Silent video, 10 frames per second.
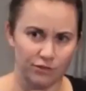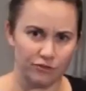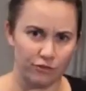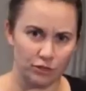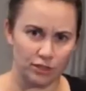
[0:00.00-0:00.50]

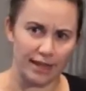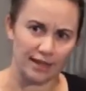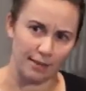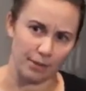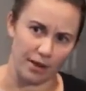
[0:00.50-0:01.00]
trivial to take an
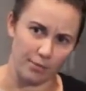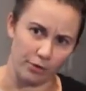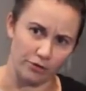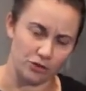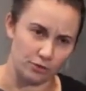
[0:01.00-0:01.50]
API
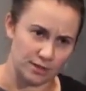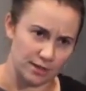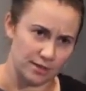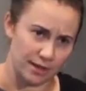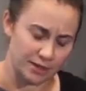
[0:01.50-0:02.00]
approach to
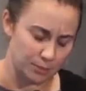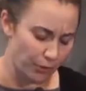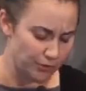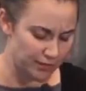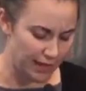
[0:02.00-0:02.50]

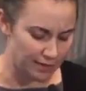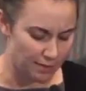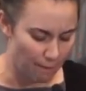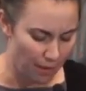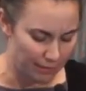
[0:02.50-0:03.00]
exposing that
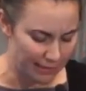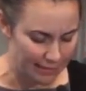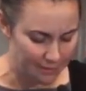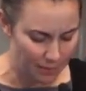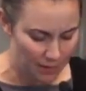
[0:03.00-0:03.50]

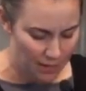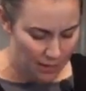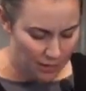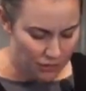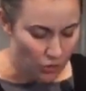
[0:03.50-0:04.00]
publicly.
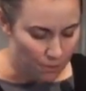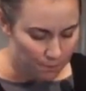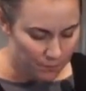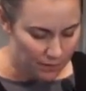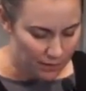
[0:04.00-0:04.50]
So
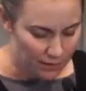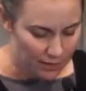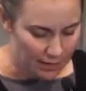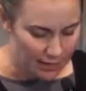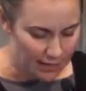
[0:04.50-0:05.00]

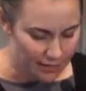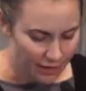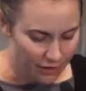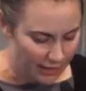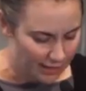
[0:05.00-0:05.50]
I think
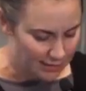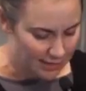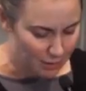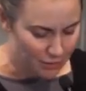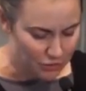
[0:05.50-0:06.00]
I only had 10
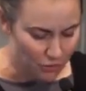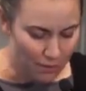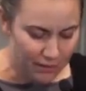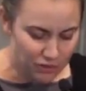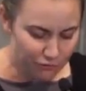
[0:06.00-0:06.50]
minutes. So
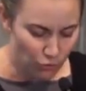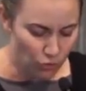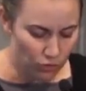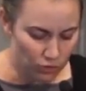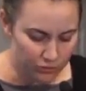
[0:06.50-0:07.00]
imagine if
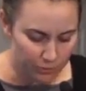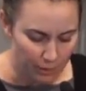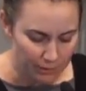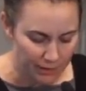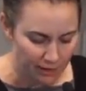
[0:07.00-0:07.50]
all the
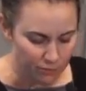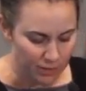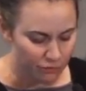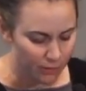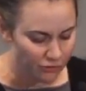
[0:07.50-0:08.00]
public government
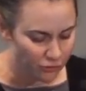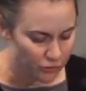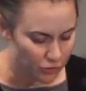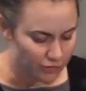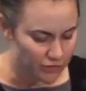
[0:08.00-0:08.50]
information and
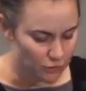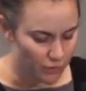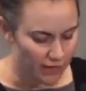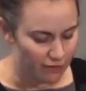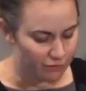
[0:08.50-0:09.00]
services
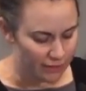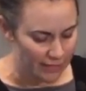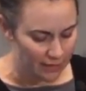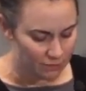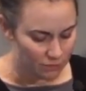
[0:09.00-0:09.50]

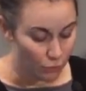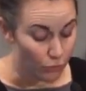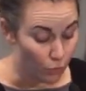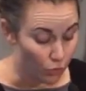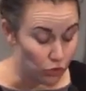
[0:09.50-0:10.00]

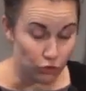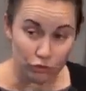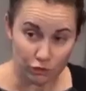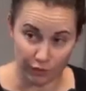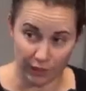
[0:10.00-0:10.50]
were
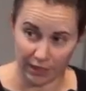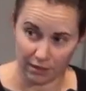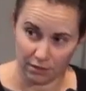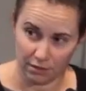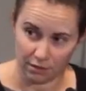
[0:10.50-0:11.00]
usefully
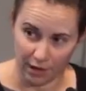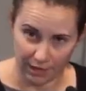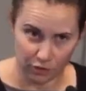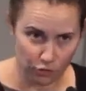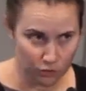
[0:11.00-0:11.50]

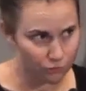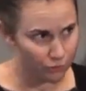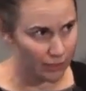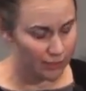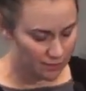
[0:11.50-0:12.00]

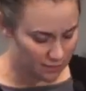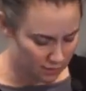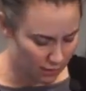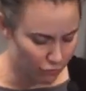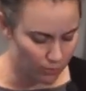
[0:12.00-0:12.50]

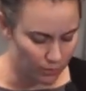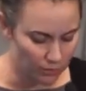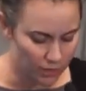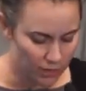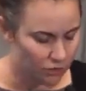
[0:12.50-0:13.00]
discoverable,
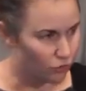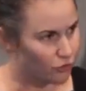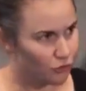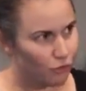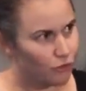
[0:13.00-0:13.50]
not
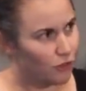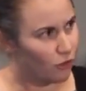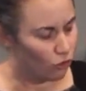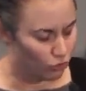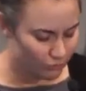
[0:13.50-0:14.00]
just through using a
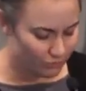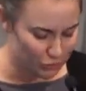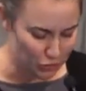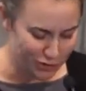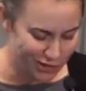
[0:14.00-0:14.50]
Google
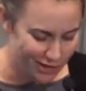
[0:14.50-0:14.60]
search,